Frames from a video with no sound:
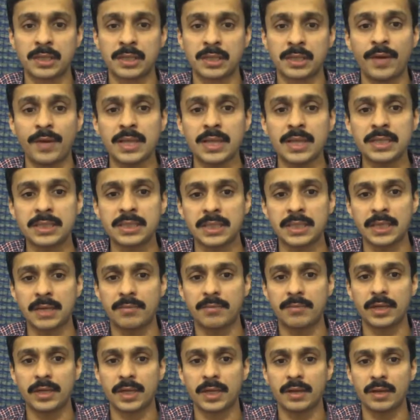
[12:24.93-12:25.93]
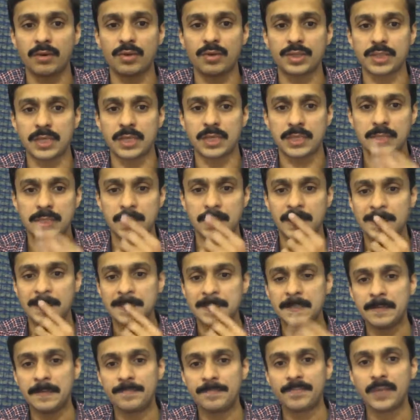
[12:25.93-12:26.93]
The first thing about negotiation
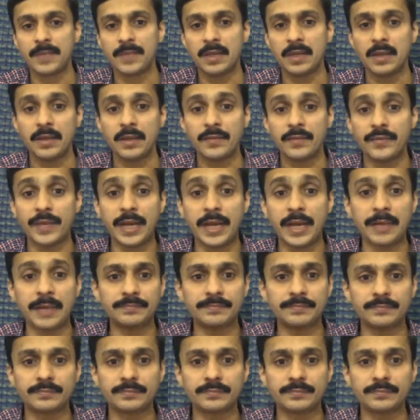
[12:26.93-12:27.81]
is that